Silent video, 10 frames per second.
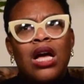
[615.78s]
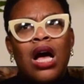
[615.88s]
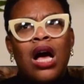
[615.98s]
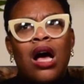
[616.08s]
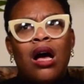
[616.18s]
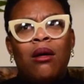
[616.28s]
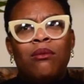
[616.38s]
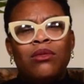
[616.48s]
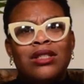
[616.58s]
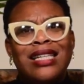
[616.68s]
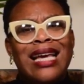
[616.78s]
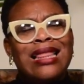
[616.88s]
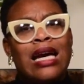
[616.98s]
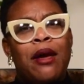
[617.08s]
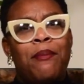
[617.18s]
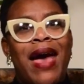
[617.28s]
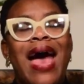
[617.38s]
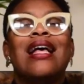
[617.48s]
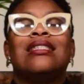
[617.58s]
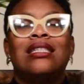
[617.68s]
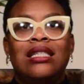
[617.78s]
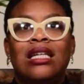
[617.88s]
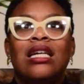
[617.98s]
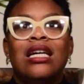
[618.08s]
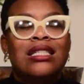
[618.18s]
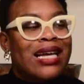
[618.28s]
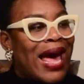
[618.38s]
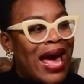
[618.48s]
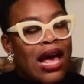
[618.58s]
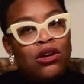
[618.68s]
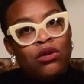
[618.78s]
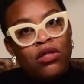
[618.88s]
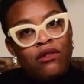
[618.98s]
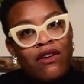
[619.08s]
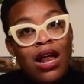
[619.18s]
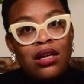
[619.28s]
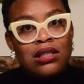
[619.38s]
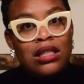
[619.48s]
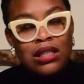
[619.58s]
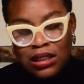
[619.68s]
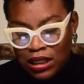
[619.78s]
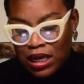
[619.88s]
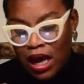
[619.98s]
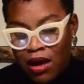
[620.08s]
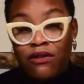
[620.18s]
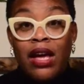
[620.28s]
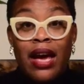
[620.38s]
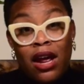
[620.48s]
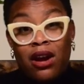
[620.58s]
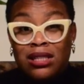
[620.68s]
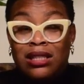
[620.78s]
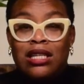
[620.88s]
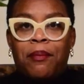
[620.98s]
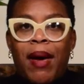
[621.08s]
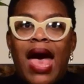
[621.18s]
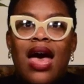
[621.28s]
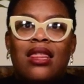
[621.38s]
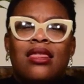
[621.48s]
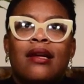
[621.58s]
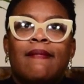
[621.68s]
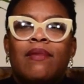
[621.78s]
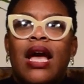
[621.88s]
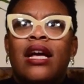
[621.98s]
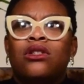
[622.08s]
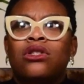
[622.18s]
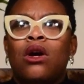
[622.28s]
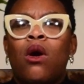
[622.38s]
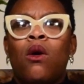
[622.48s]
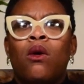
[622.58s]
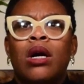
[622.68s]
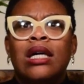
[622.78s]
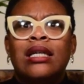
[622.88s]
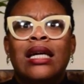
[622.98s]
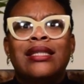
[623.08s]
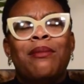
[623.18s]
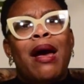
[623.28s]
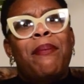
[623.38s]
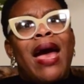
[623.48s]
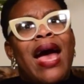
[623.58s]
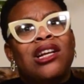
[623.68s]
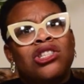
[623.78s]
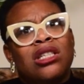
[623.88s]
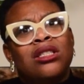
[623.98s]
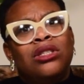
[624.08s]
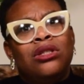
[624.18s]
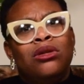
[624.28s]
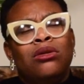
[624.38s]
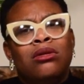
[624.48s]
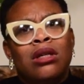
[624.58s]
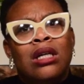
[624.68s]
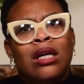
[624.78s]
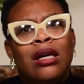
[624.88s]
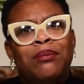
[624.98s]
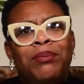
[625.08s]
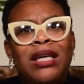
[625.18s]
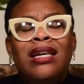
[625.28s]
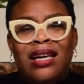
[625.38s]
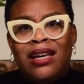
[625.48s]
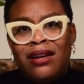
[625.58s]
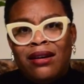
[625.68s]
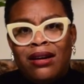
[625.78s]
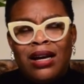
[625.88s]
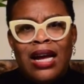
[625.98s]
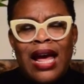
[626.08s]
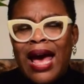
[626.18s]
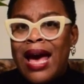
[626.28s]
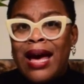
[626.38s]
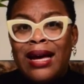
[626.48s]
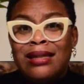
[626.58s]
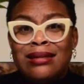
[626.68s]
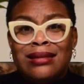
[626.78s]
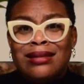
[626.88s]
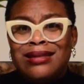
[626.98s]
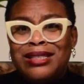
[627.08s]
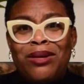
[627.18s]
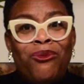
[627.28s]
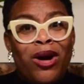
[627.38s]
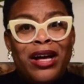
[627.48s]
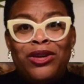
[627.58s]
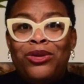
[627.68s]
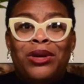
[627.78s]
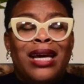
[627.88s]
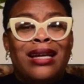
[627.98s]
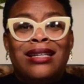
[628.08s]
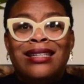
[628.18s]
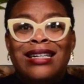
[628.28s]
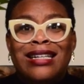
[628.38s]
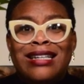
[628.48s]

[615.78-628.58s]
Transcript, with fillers: get the capacity to handle the volatility of an artistic path. And so it's my passion to be here as someone who can